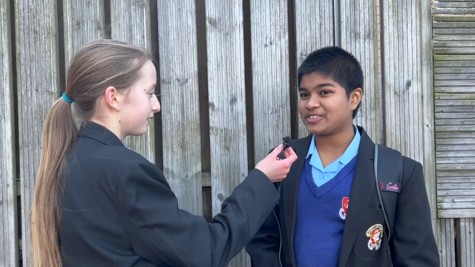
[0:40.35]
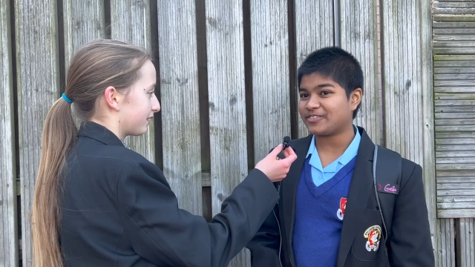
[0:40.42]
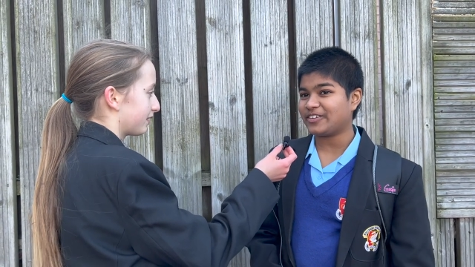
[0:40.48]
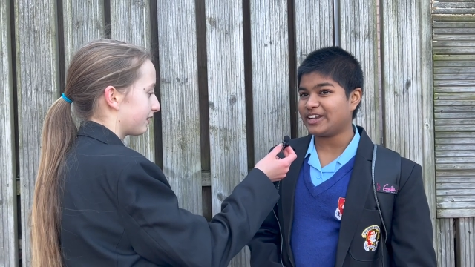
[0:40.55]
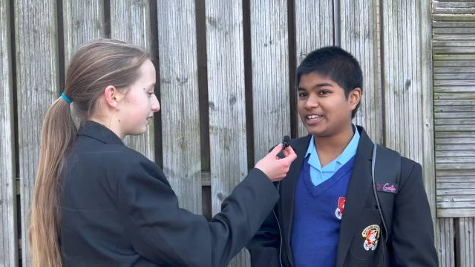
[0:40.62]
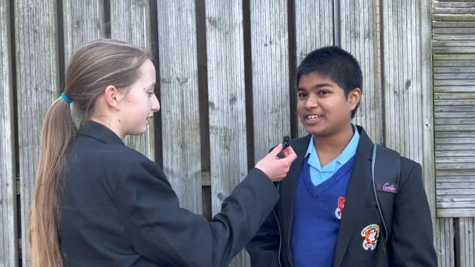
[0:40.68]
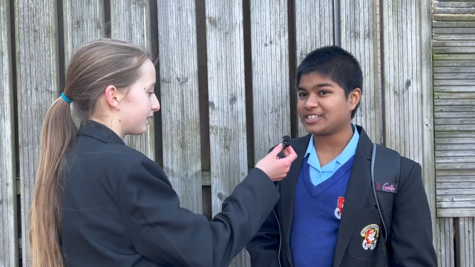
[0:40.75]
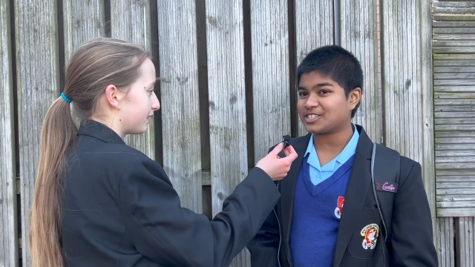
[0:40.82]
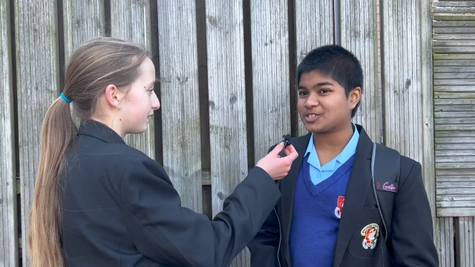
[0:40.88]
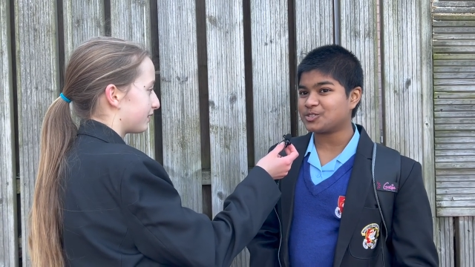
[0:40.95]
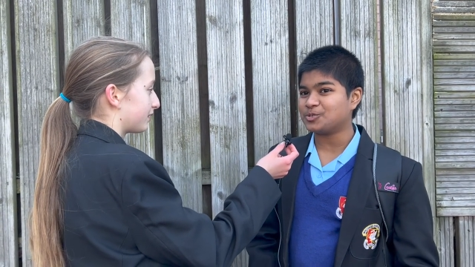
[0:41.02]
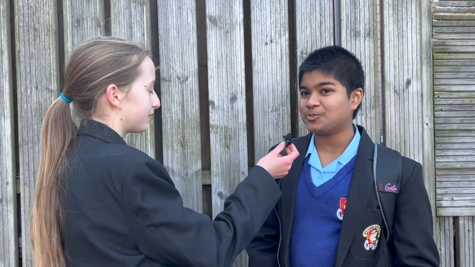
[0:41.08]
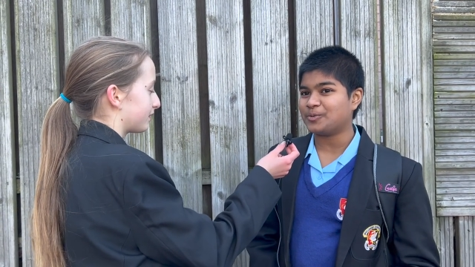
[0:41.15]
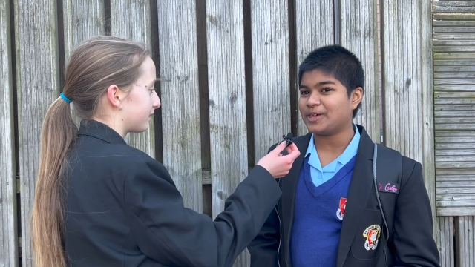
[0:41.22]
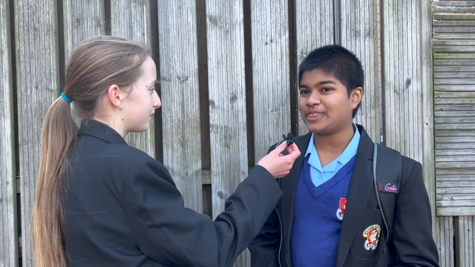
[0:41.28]
Speaker 1: a really good
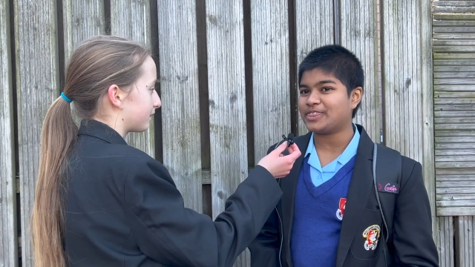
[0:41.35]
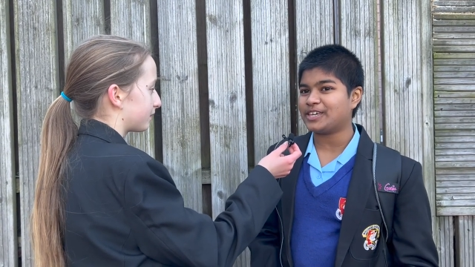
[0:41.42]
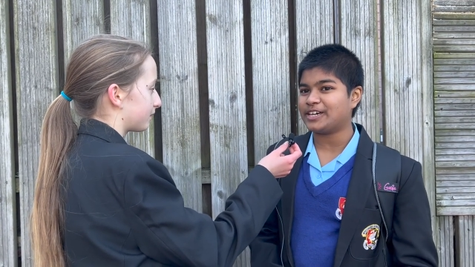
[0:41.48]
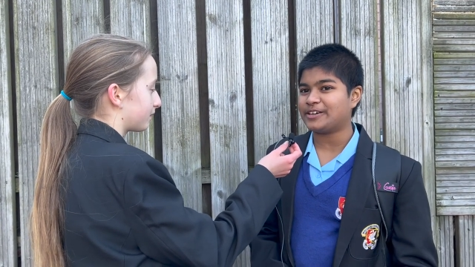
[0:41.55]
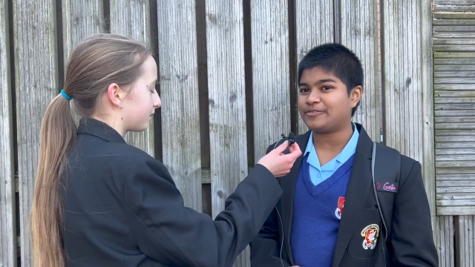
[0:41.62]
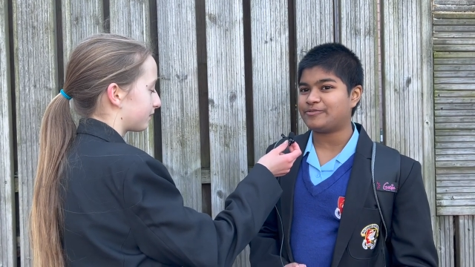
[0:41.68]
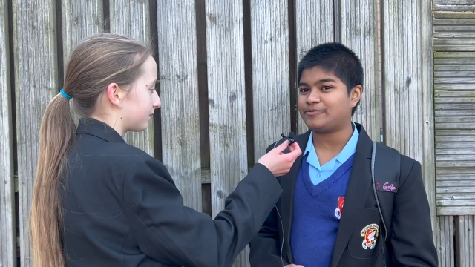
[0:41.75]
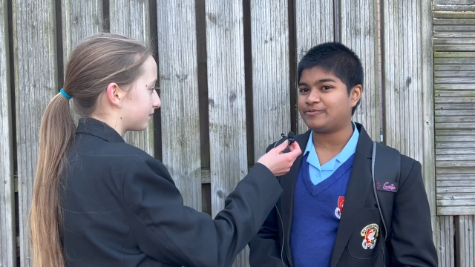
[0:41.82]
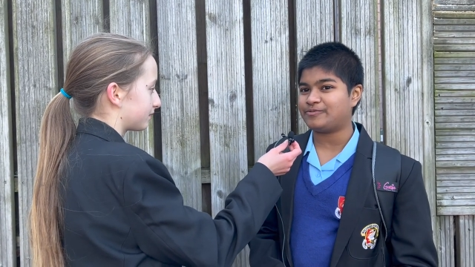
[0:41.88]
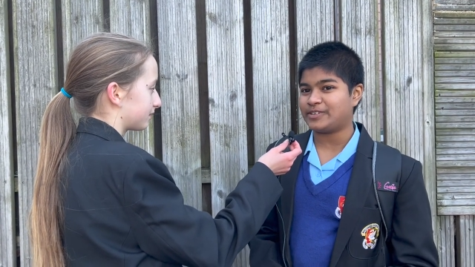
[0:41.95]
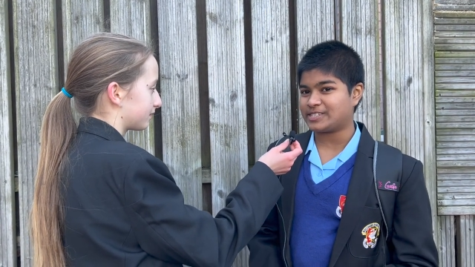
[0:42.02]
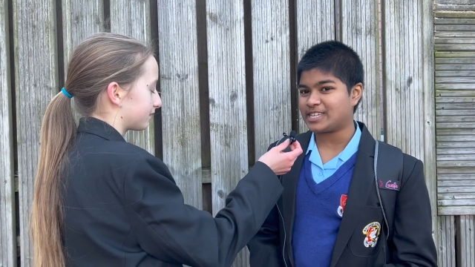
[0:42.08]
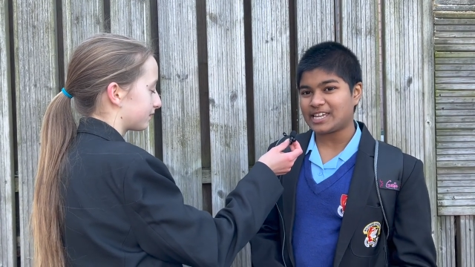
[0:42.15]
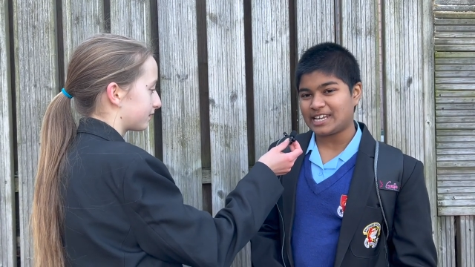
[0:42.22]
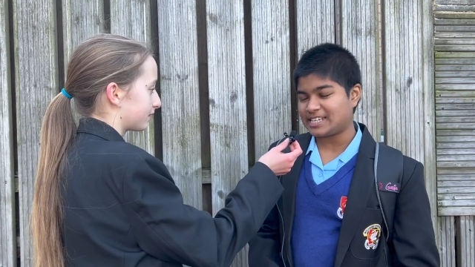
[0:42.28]
school with the
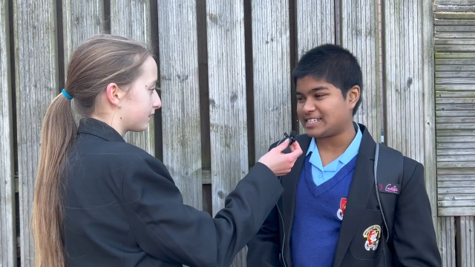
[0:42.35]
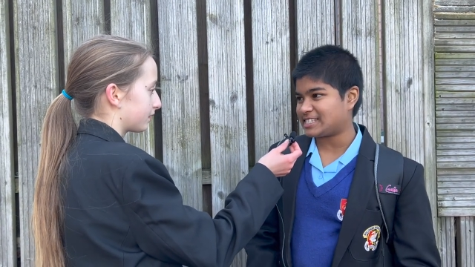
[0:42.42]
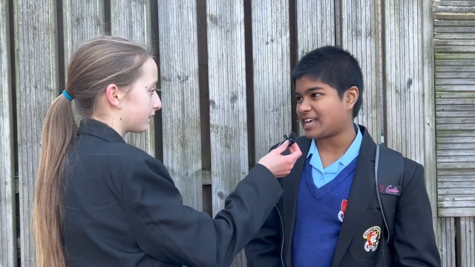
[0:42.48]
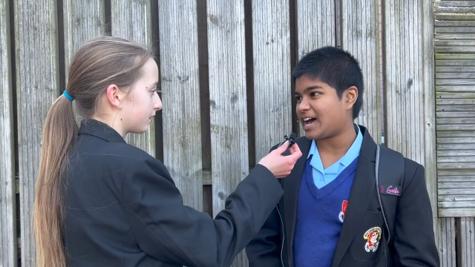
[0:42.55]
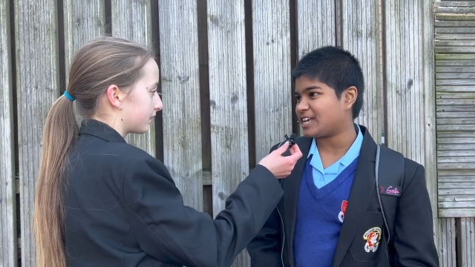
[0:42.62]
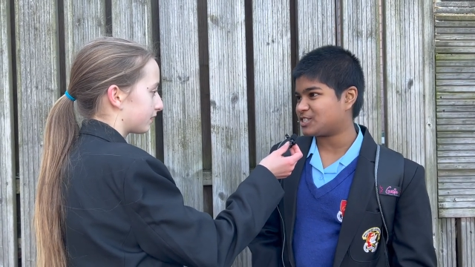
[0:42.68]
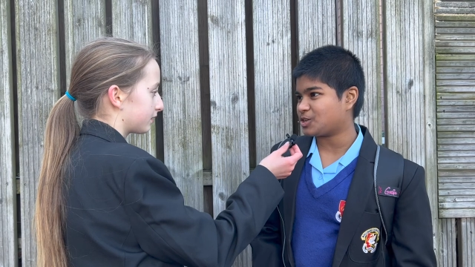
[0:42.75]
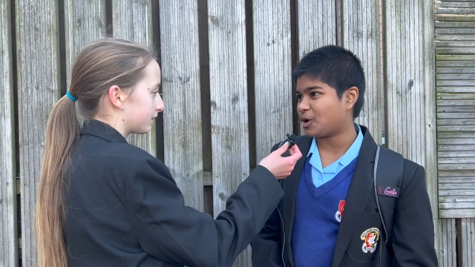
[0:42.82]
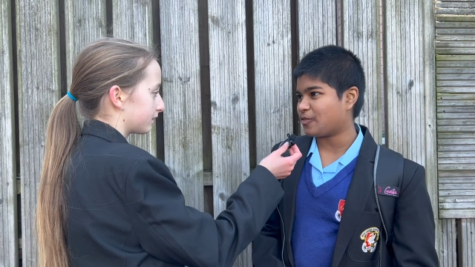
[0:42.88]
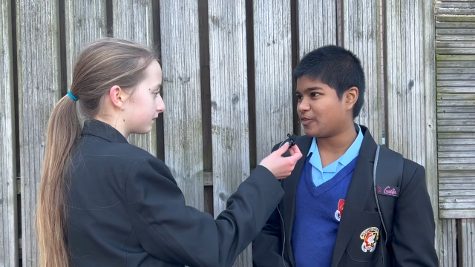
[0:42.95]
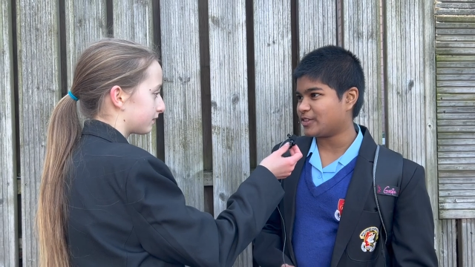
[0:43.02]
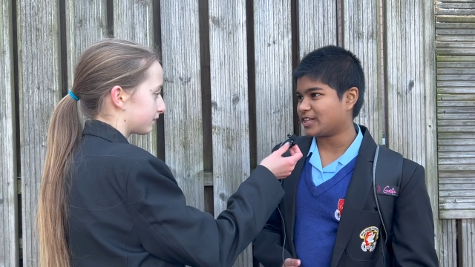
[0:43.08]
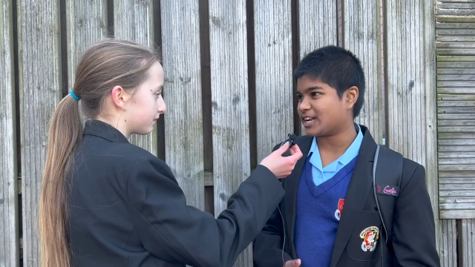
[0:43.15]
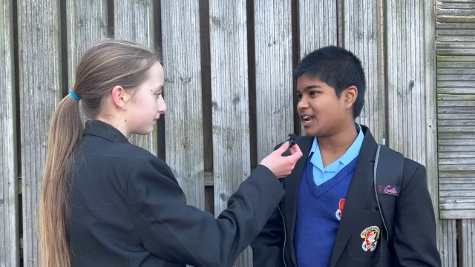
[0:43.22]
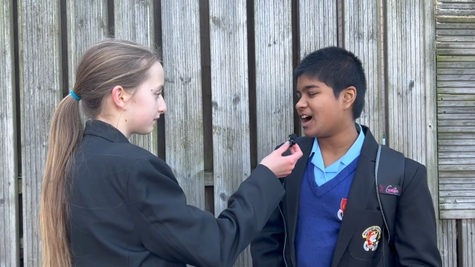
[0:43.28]
facilities it has to
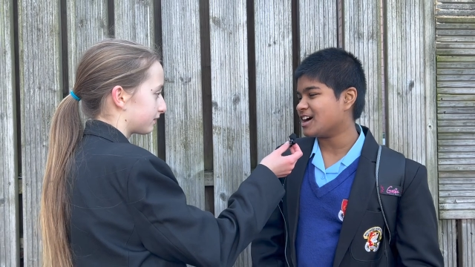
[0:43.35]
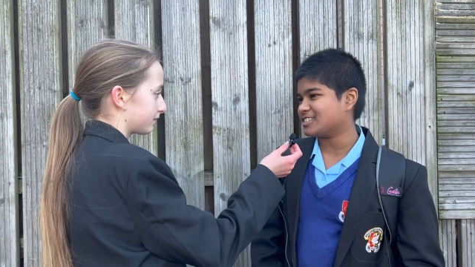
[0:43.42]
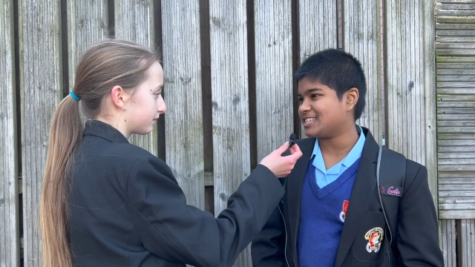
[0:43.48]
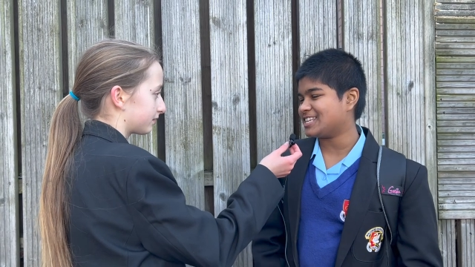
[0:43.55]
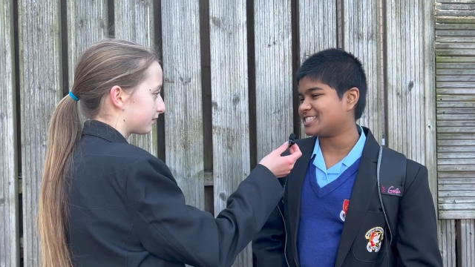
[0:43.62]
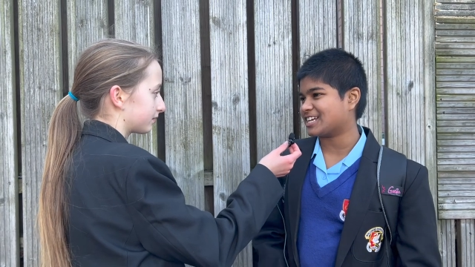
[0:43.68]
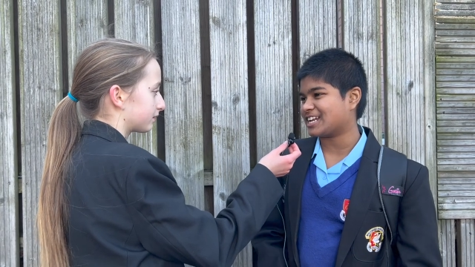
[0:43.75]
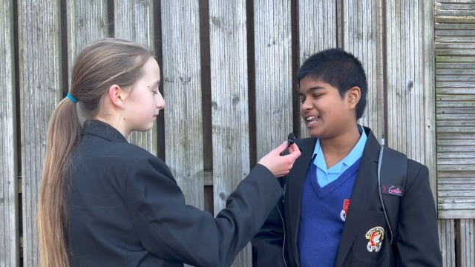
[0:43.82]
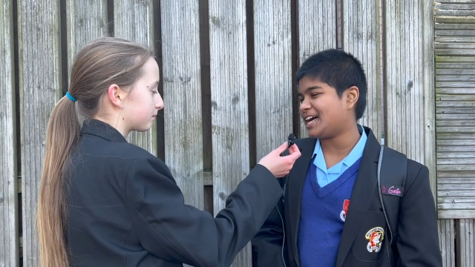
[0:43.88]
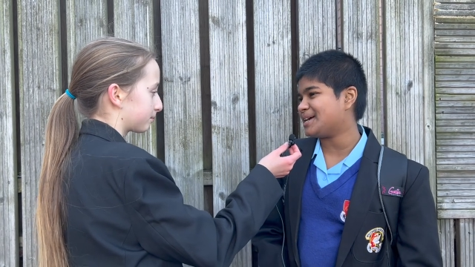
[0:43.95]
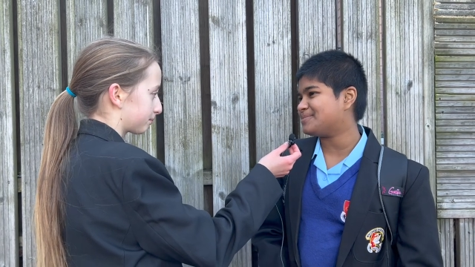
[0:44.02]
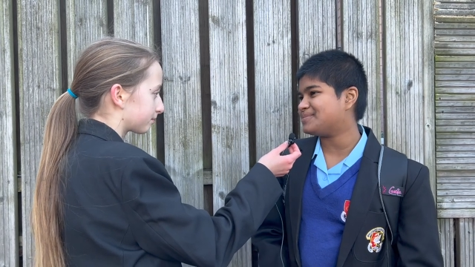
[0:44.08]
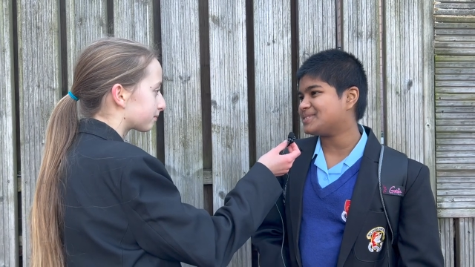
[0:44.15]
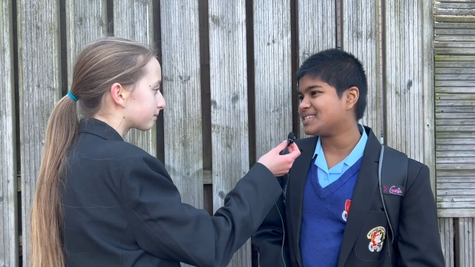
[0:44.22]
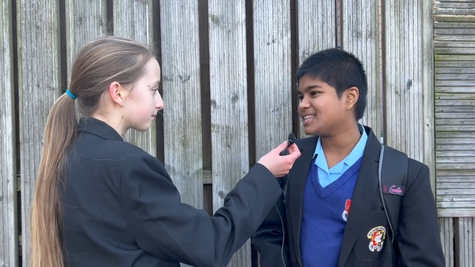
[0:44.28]
offer, the classes, the
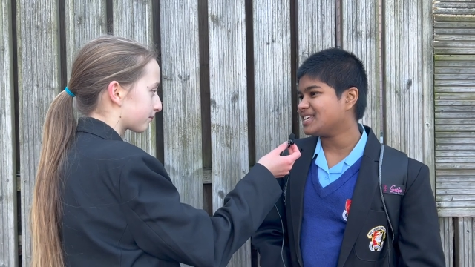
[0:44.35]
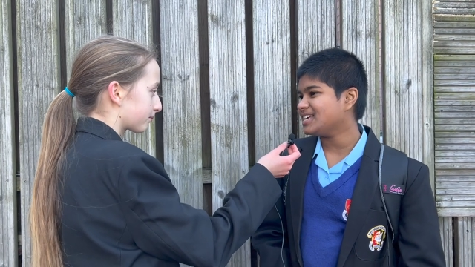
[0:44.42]
clubs.